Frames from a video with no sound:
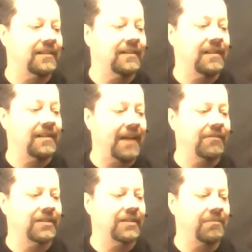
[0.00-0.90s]
The
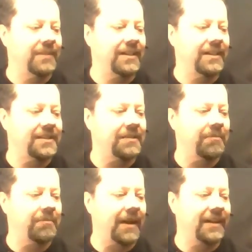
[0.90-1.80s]
outcome is
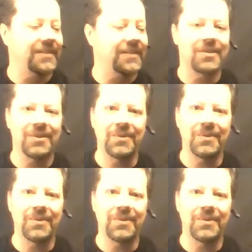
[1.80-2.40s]
-2.